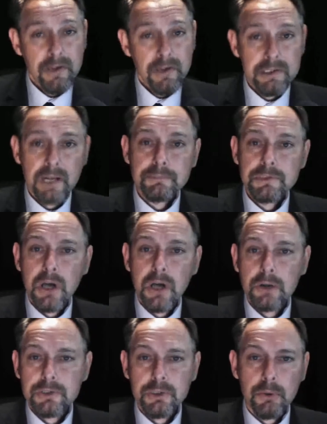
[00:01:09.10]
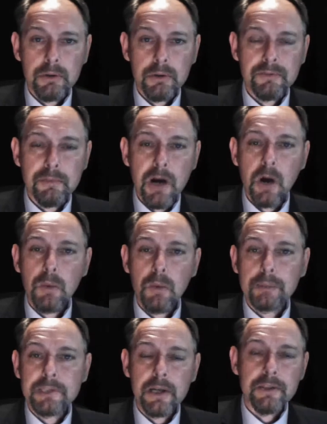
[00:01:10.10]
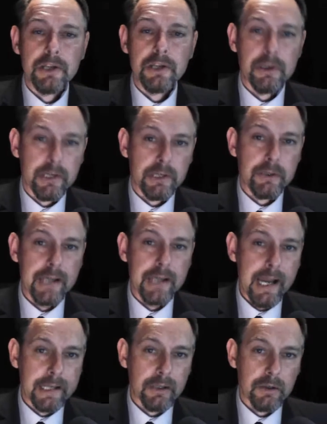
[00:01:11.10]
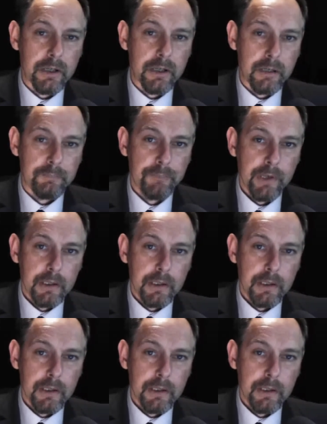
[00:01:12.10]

First up, the hot story from our website, theunituk.com.